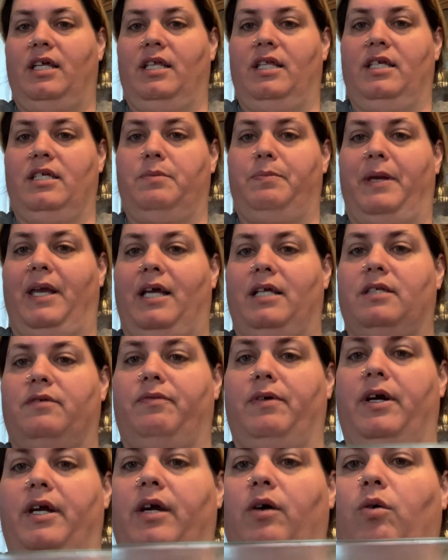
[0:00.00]
This pan's
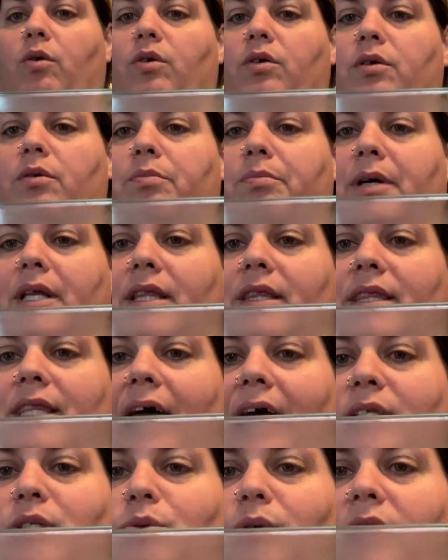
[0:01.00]
very old, but
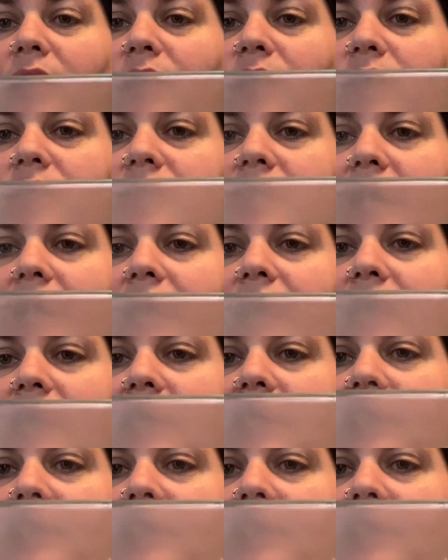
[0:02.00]
that's what it looks like.